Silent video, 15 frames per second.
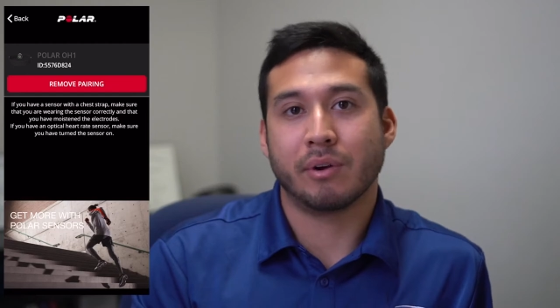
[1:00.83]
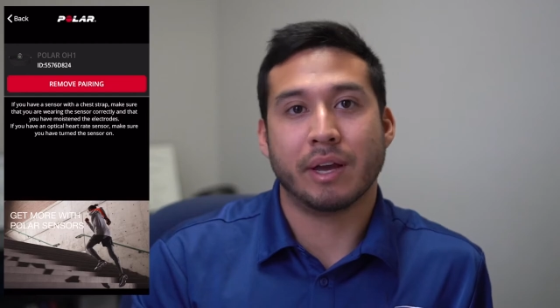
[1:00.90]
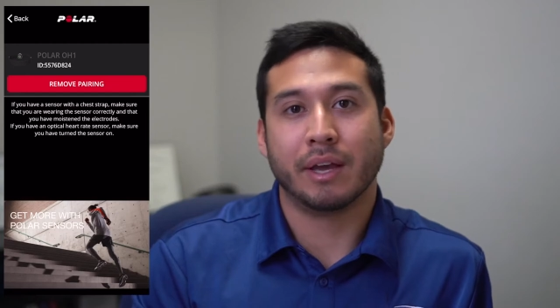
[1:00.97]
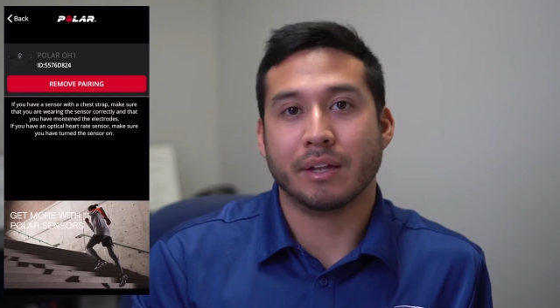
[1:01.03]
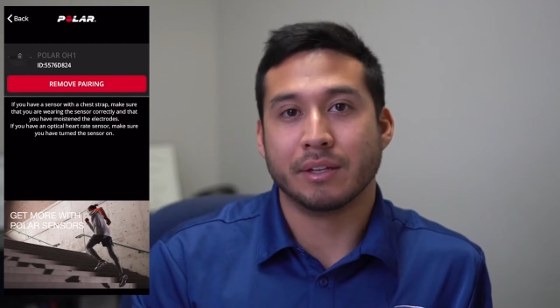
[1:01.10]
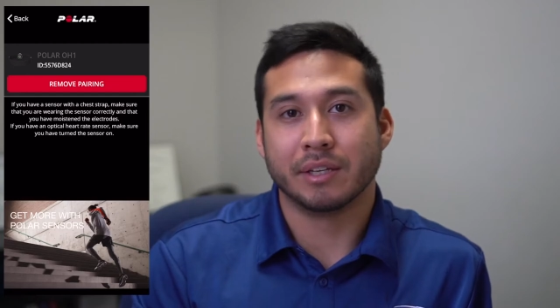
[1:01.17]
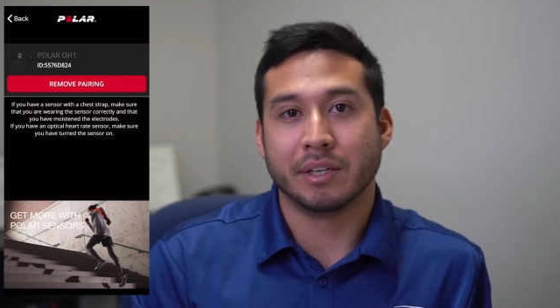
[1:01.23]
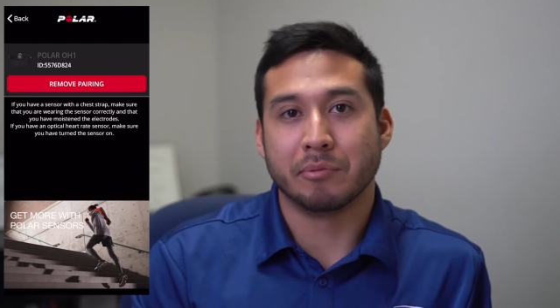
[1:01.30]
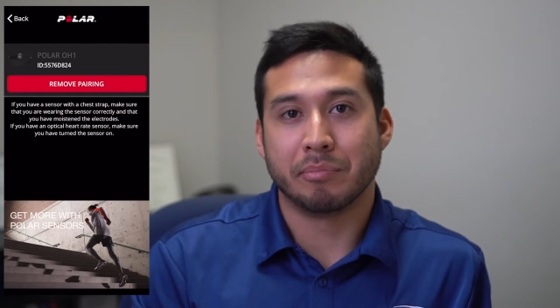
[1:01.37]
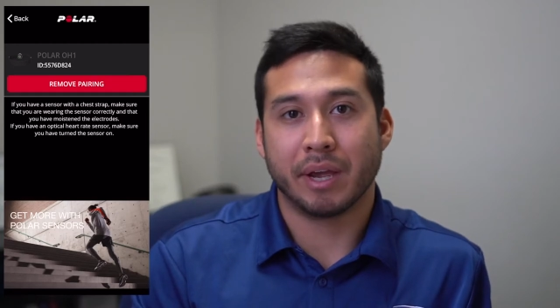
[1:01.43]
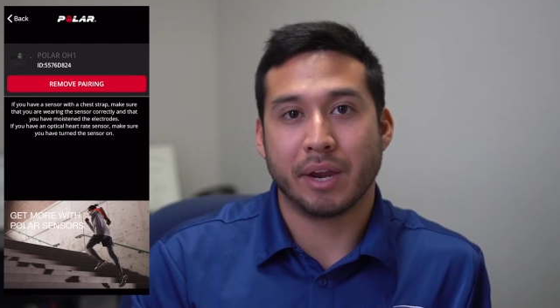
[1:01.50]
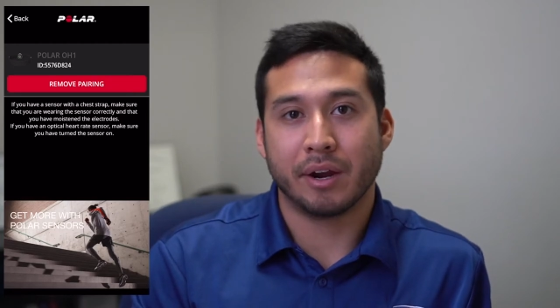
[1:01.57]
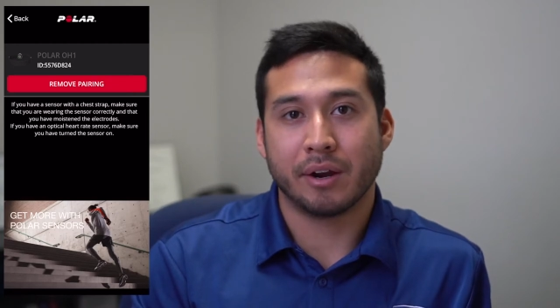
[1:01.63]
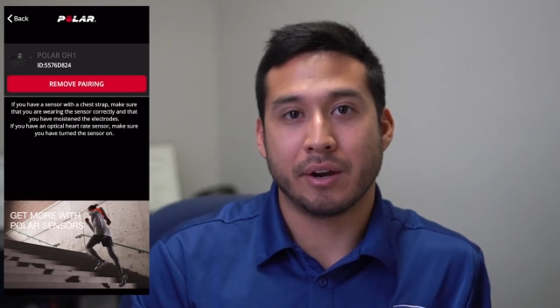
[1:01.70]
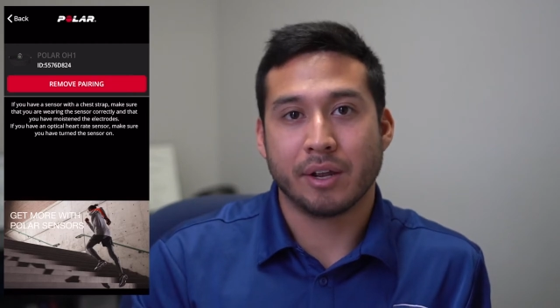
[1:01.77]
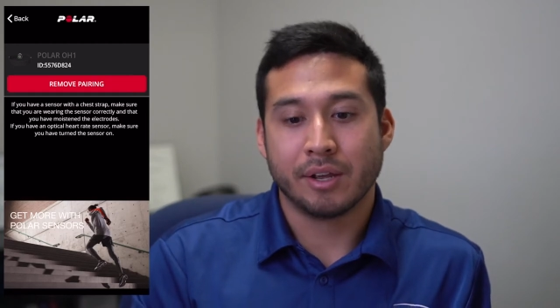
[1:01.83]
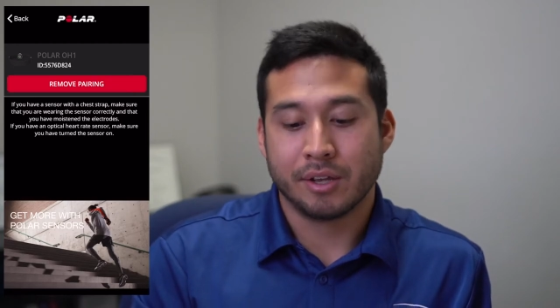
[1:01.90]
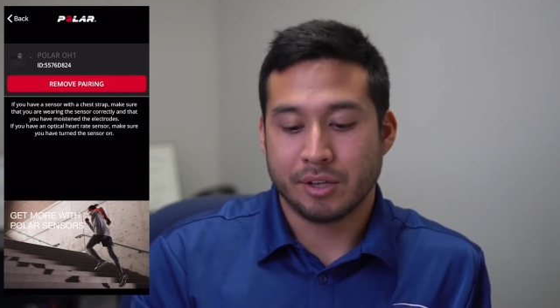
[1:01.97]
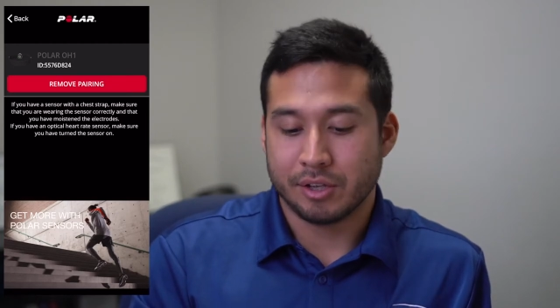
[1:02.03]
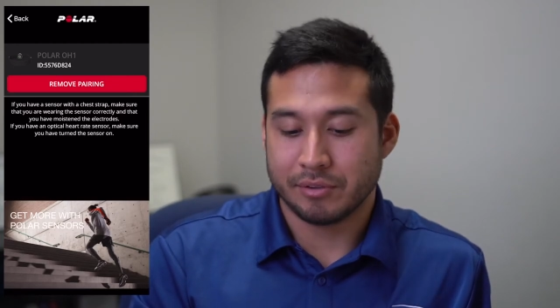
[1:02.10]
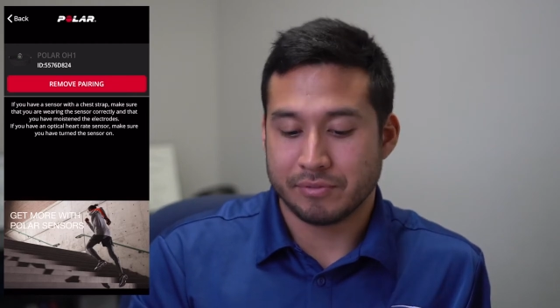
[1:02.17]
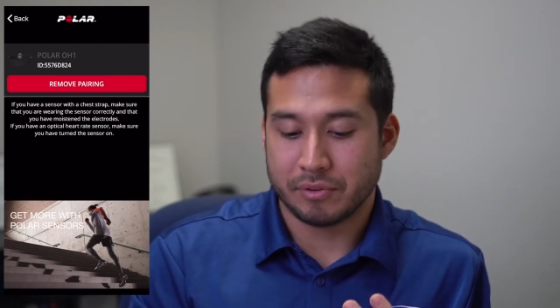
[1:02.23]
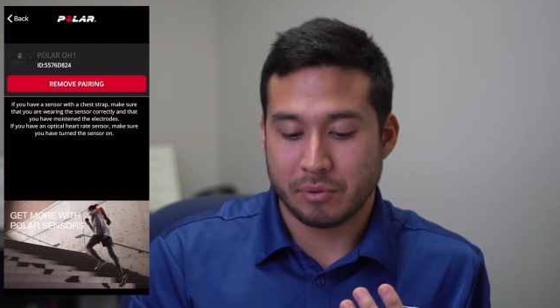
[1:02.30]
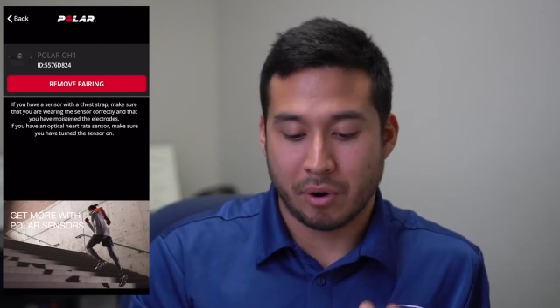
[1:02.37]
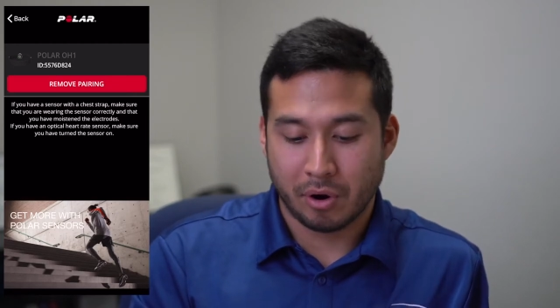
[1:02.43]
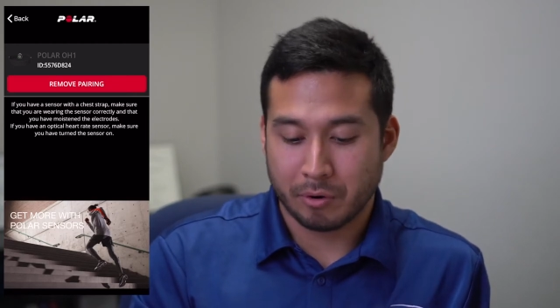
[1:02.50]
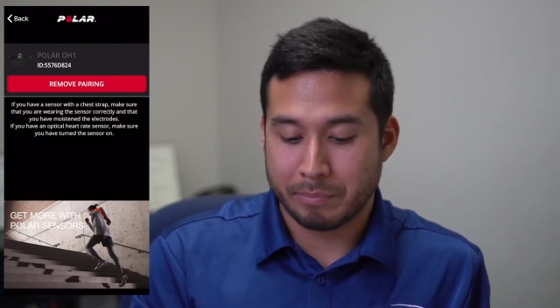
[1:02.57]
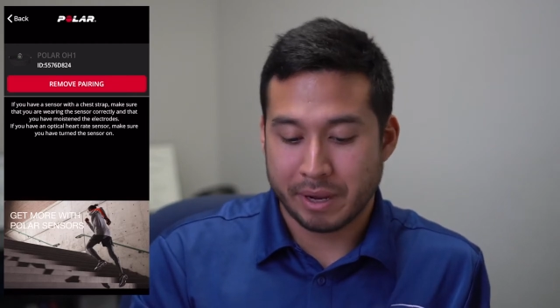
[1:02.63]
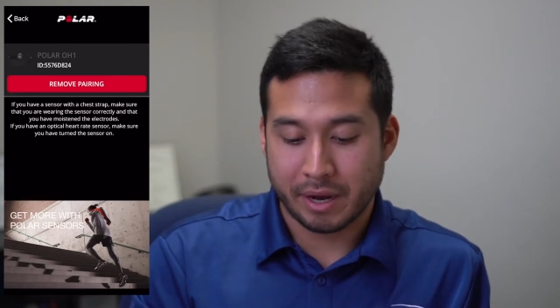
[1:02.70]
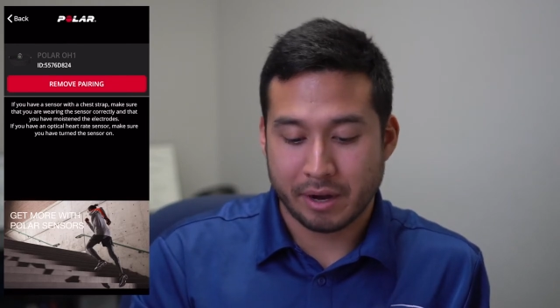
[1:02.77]
ahead and hit pair. If you
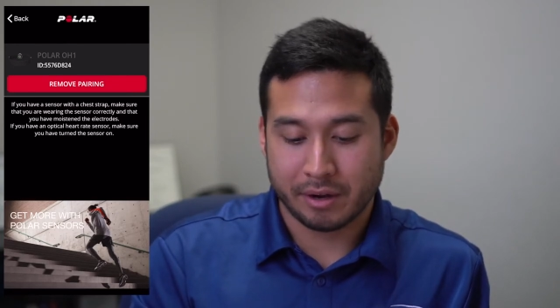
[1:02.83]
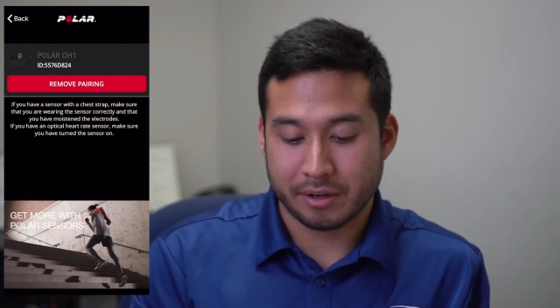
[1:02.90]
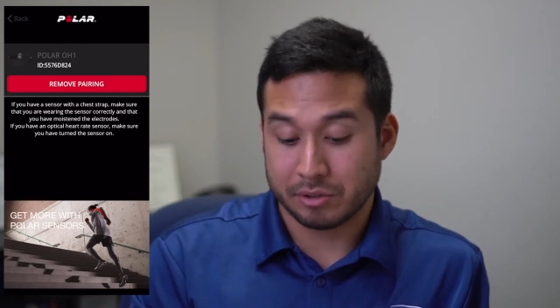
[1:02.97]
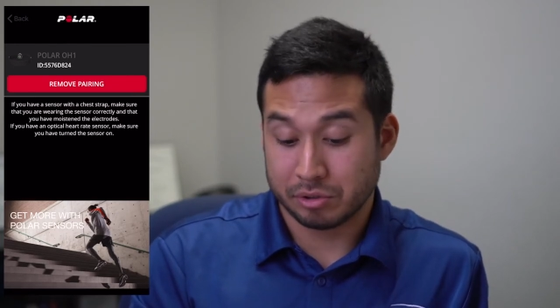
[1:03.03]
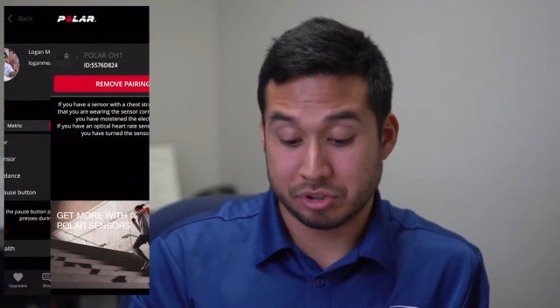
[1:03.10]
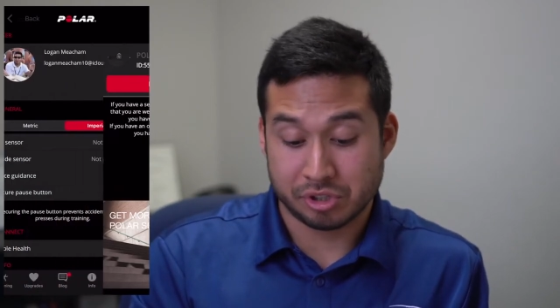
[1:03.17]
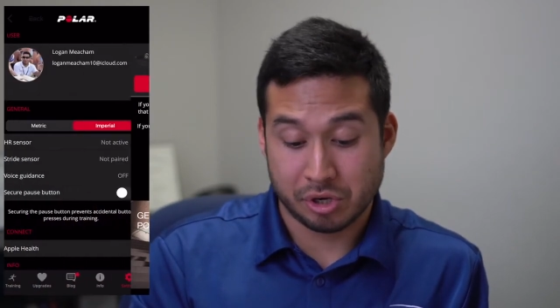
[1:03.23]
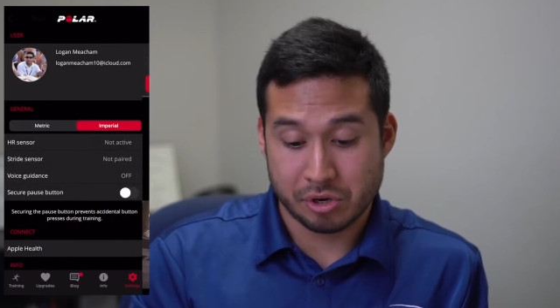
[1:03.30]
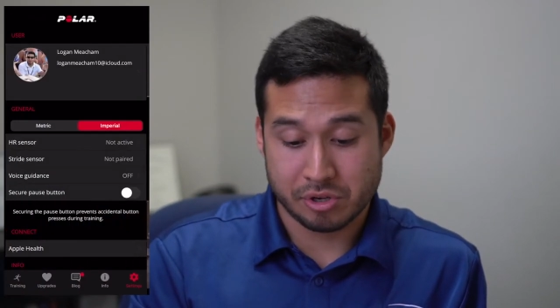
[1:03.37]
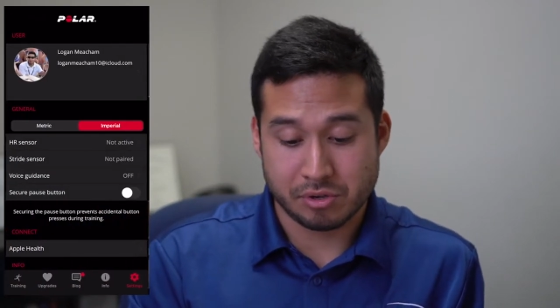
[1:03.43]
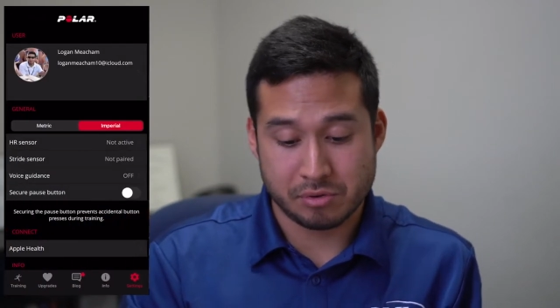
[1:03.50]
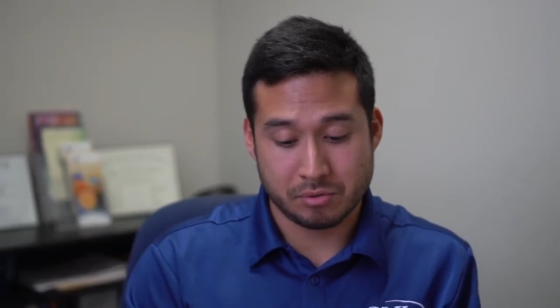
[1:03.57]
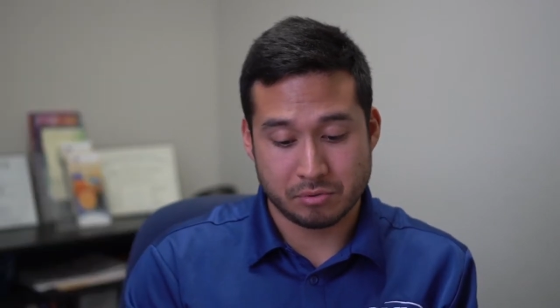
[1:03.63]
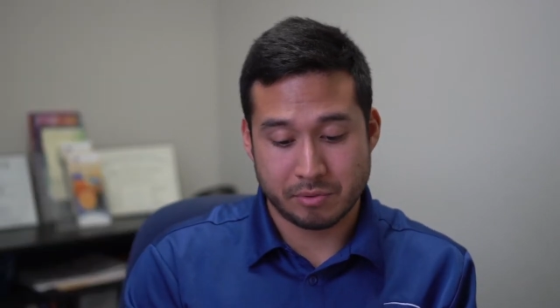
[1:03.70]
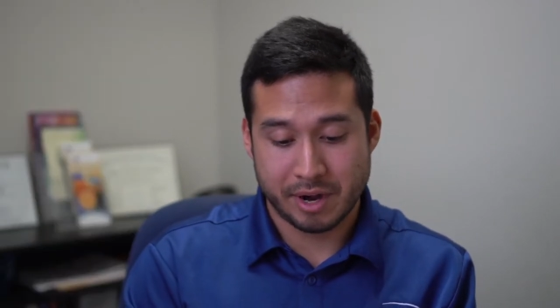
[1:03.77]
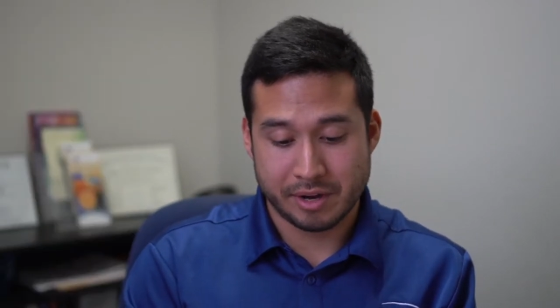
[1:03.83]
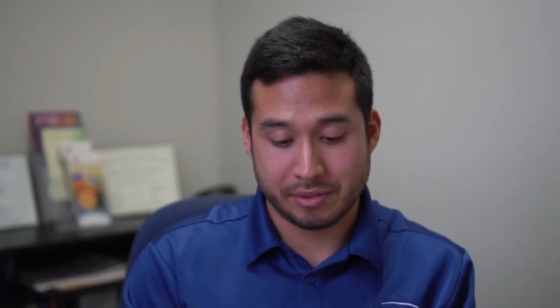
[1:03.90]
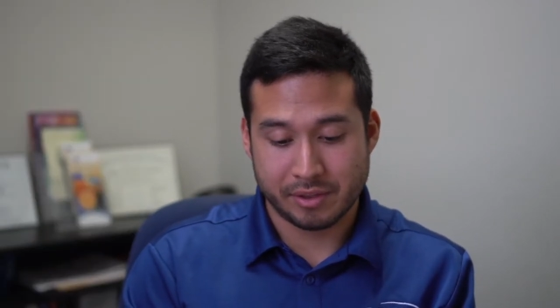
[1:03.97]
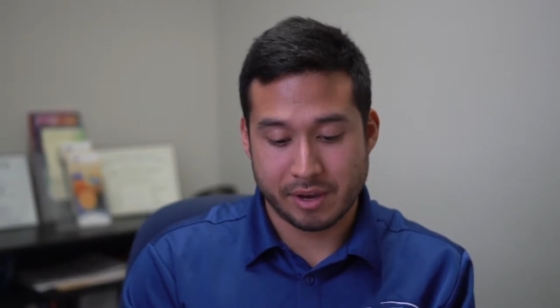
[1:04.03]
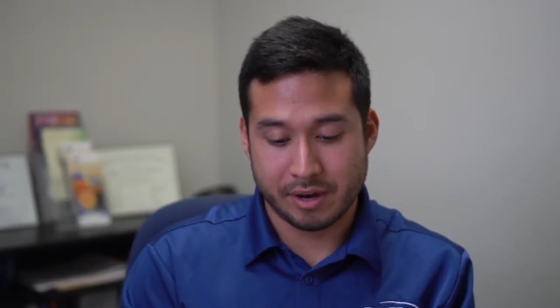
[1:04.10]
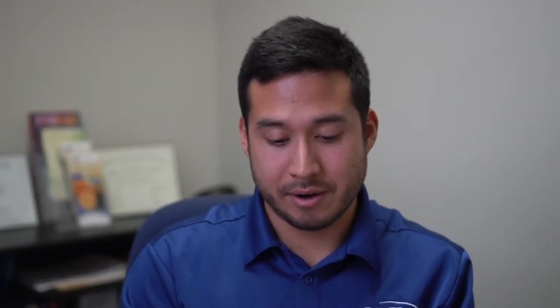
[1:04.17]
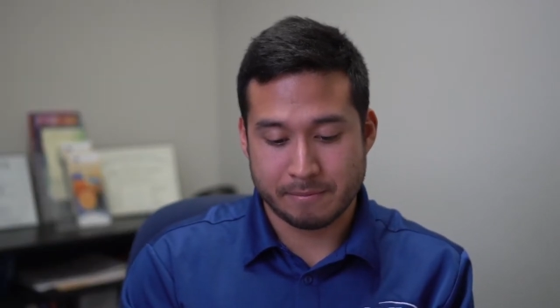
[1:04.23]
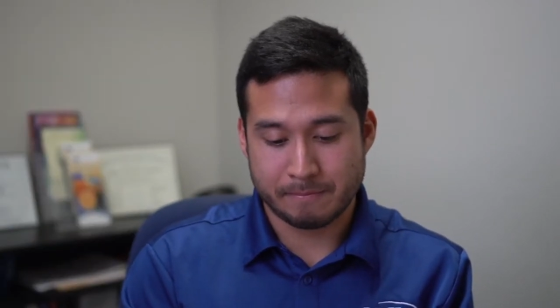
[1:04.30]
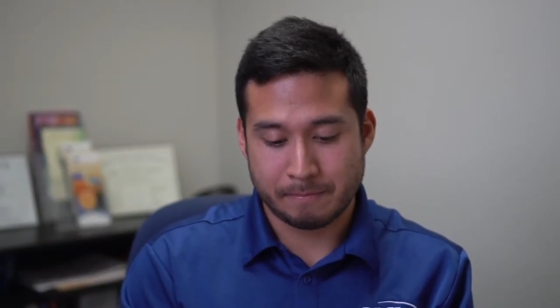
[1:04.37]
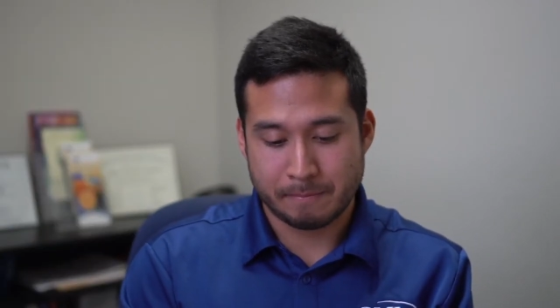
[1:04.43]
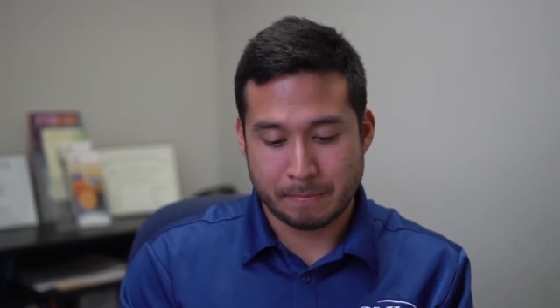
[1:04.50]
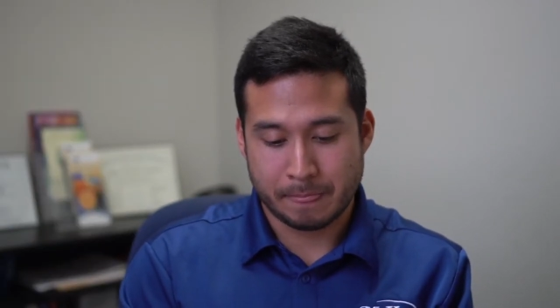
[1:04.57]
are paired, it'll show you right there.